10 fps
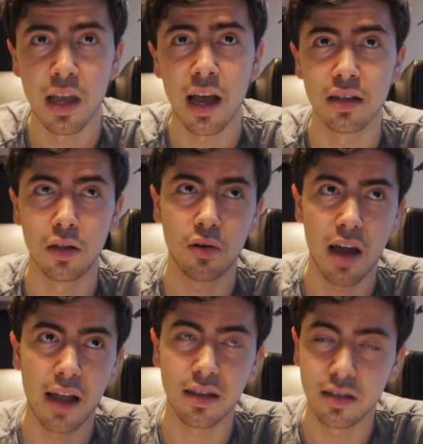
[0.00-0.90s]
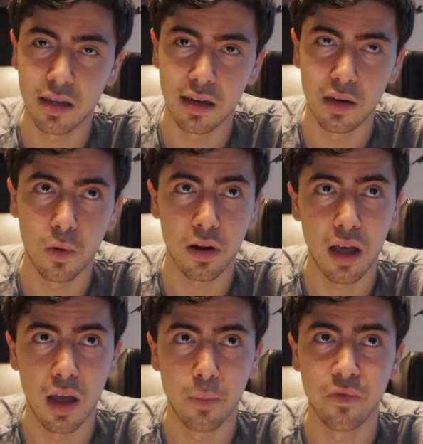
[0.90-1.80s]
As Lord Atkinson in
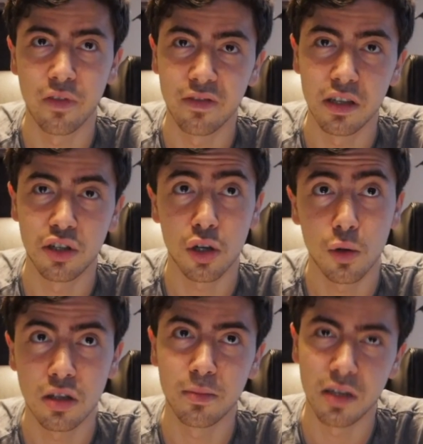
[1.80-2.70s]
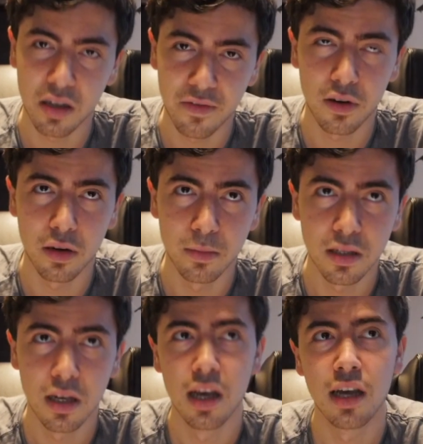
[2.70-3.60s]
Wertheim v. Chicoutimi
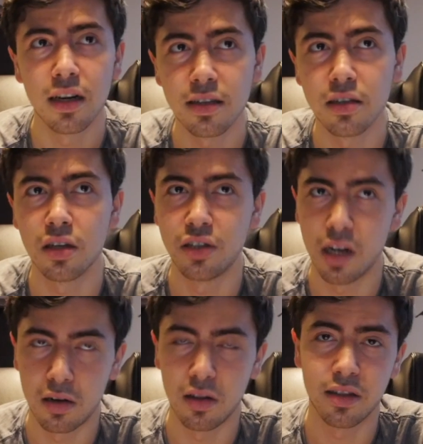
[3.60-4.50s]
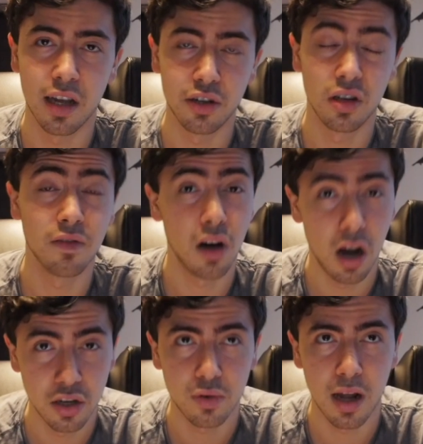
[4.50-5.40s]
confirms, this is the general intention of
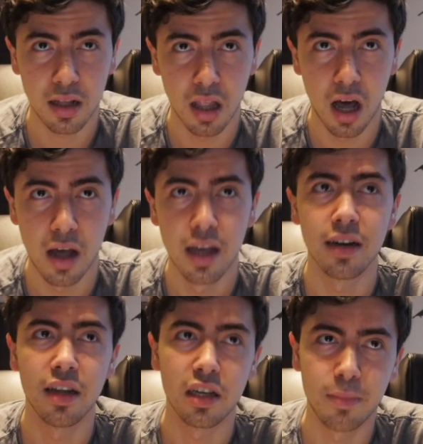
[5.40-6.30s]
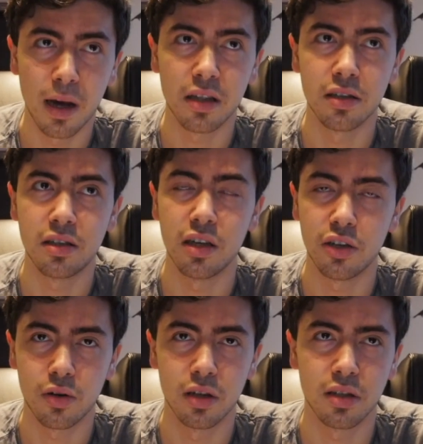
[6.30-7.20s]
contract law. The expectancy
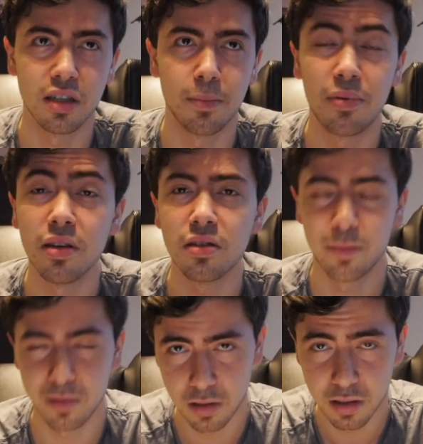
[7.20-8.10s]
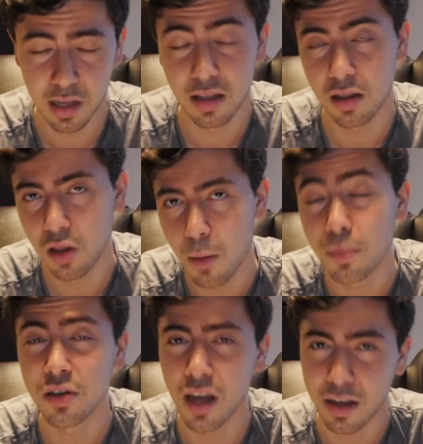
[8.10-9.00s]
interest is a principle that the law
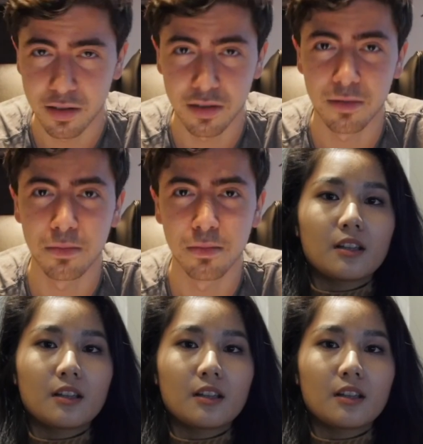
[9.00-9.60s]
protects.